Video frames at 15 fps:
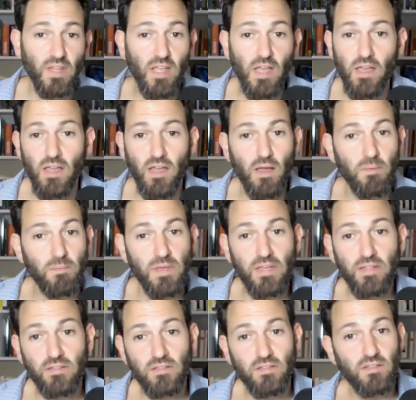I
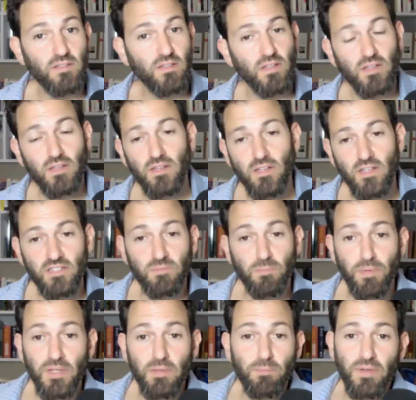mean, it's
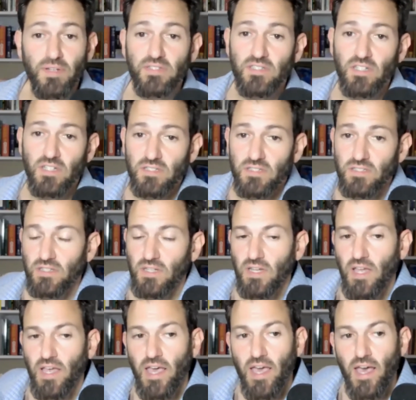big business,
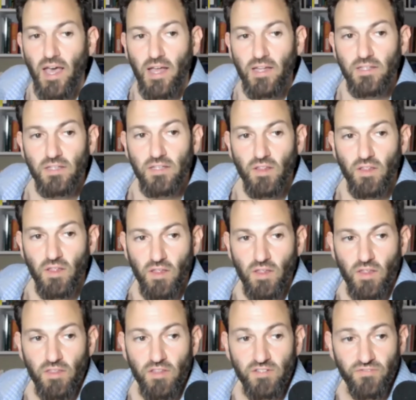and
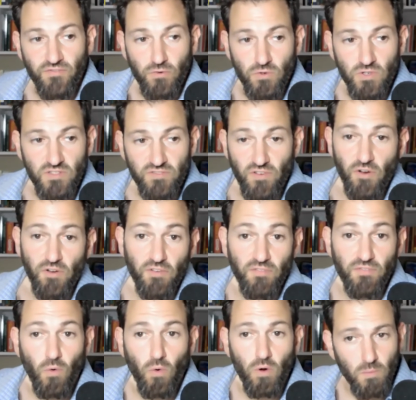this food is very
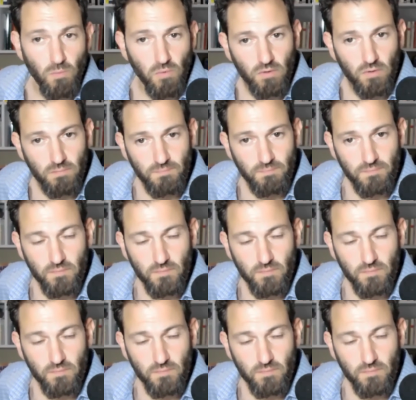affordable.